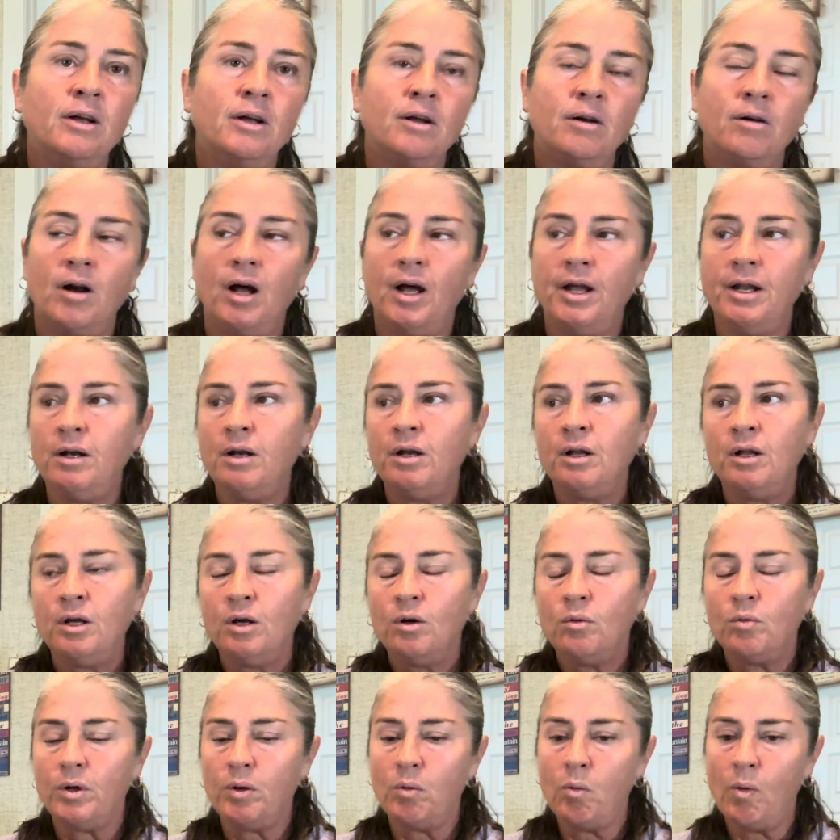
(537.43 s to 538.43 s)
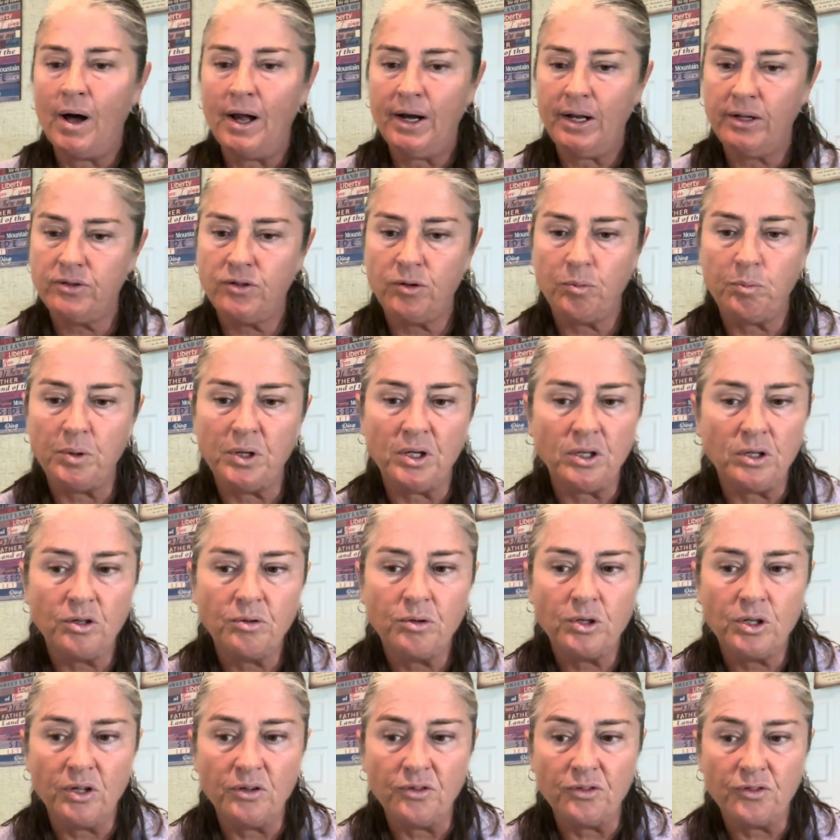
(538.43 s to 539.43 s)
right? We want it to be
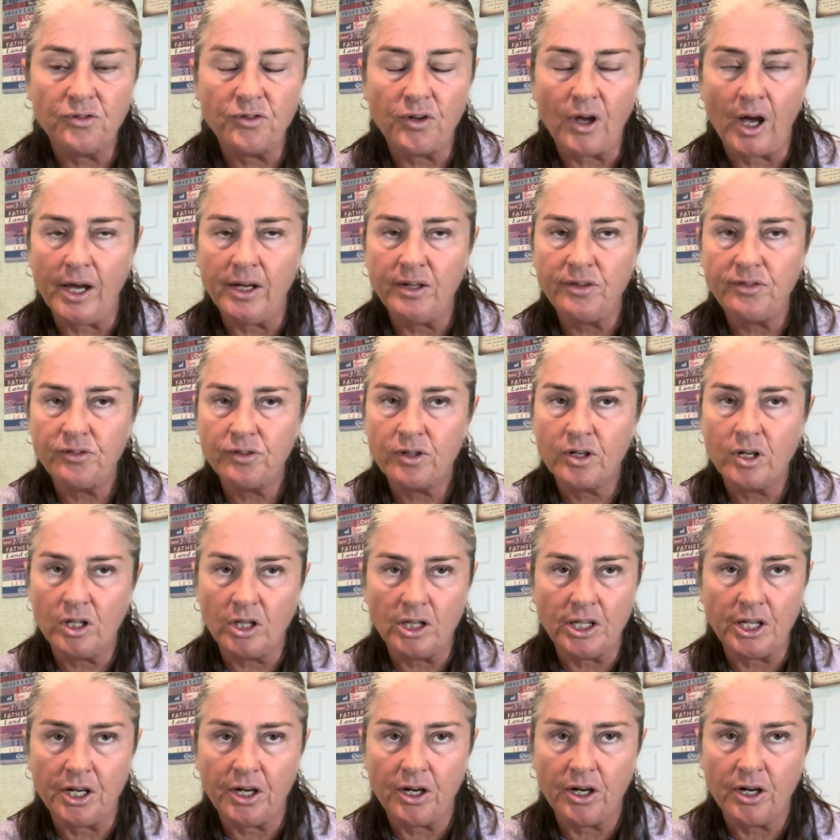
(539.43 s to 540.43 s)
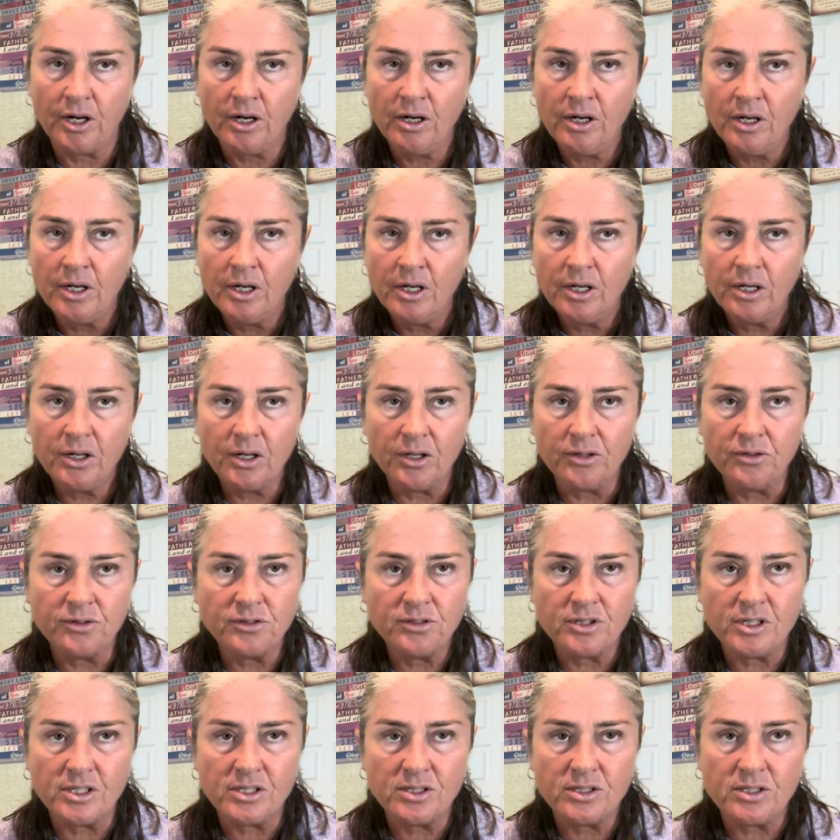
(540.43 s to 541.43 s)
concise, clear,
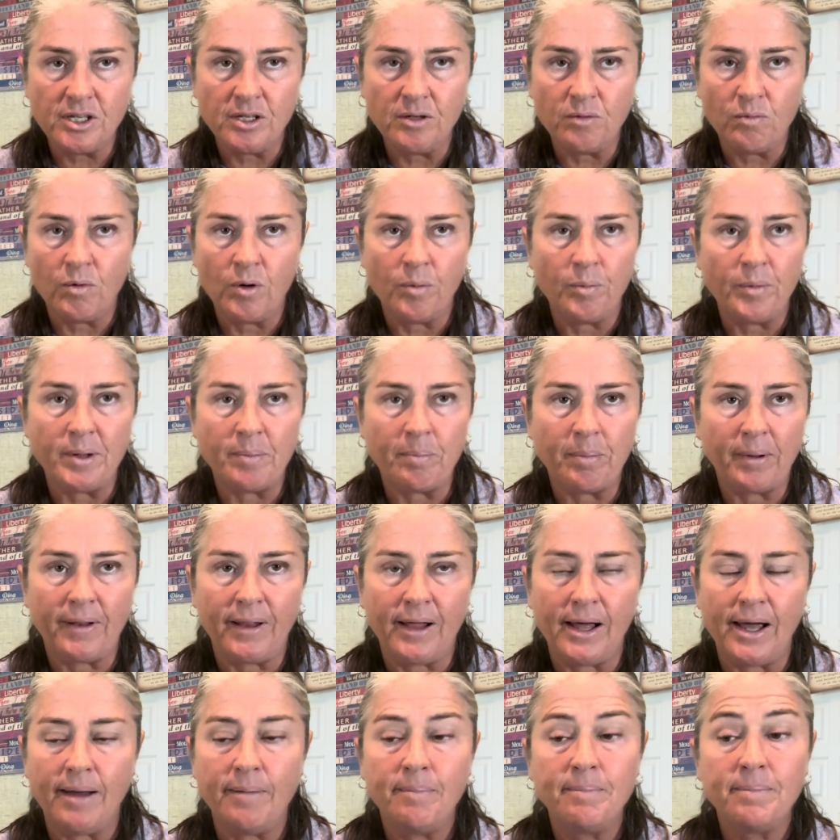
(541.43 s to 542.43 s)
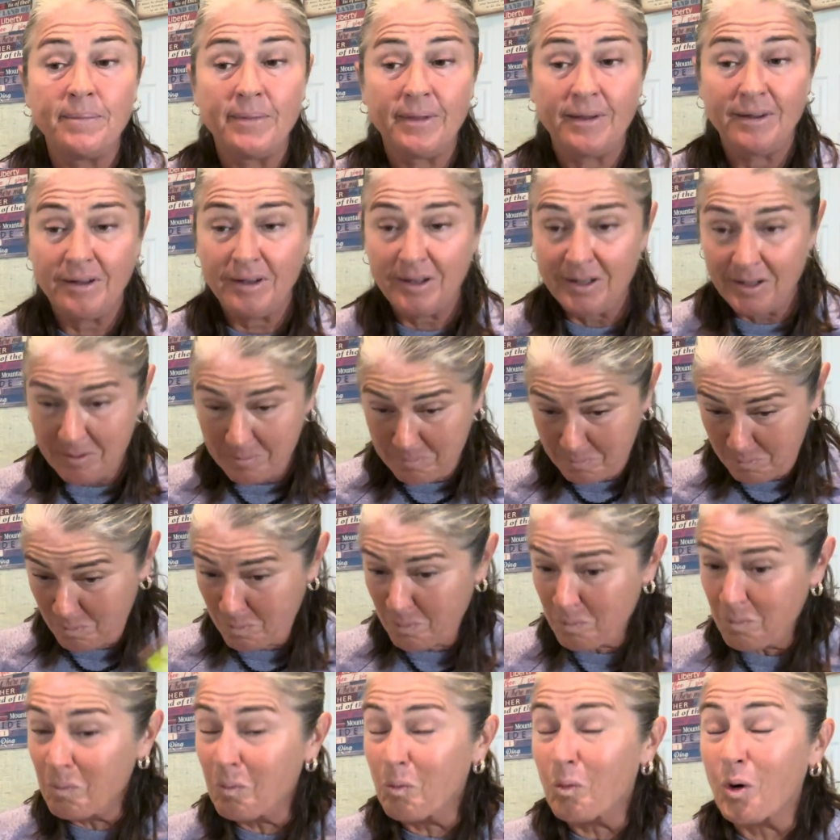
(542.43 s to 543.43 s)
consistent when we play.
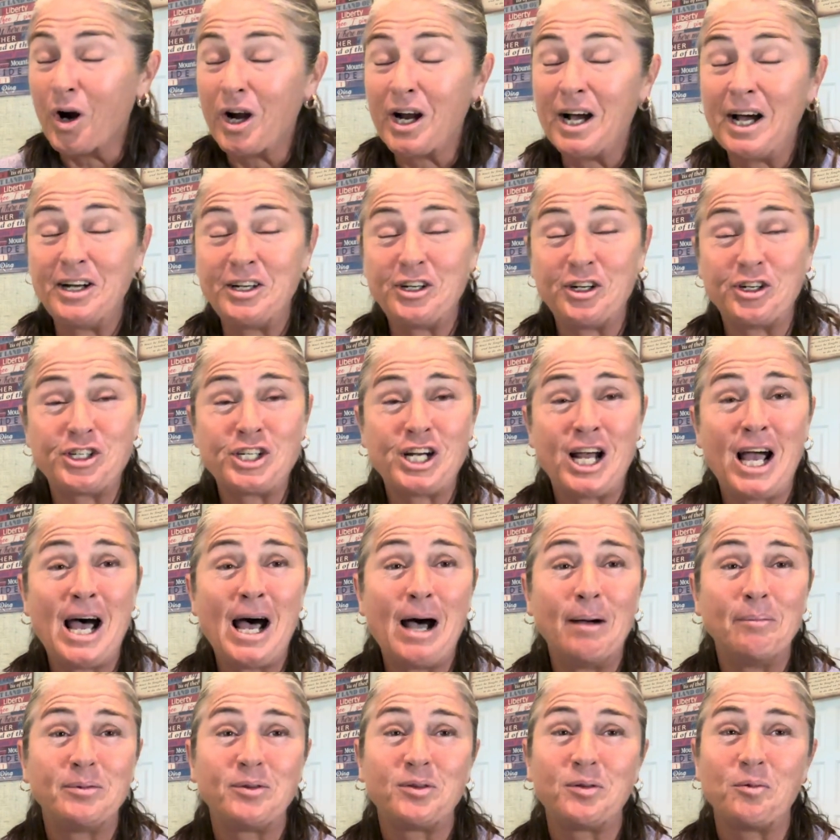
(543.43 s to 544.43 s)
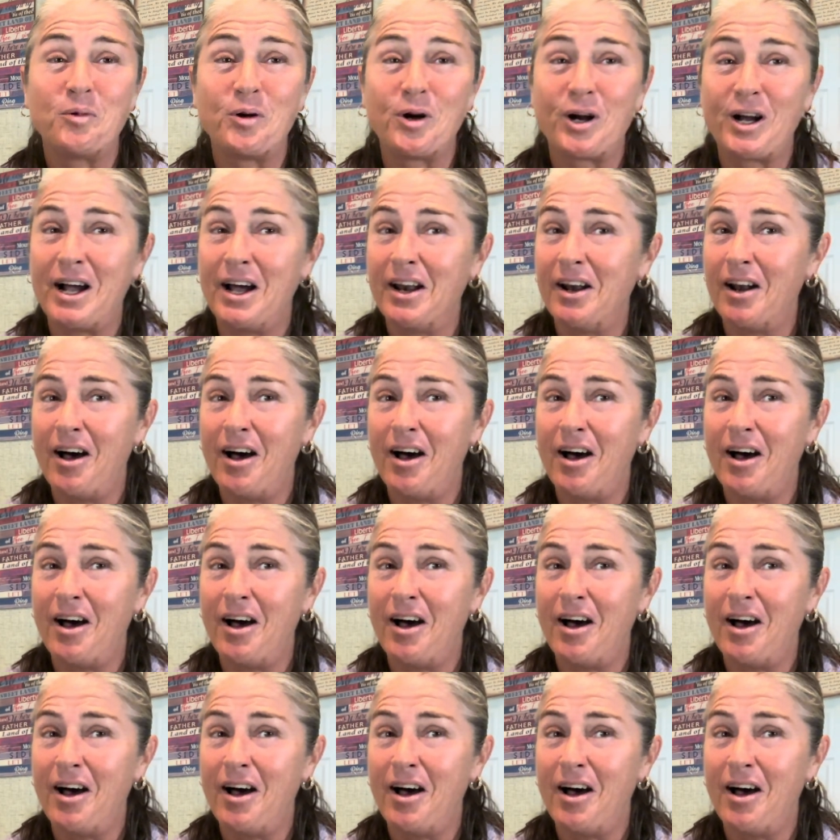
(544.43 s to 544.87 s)
Work on your chops, work on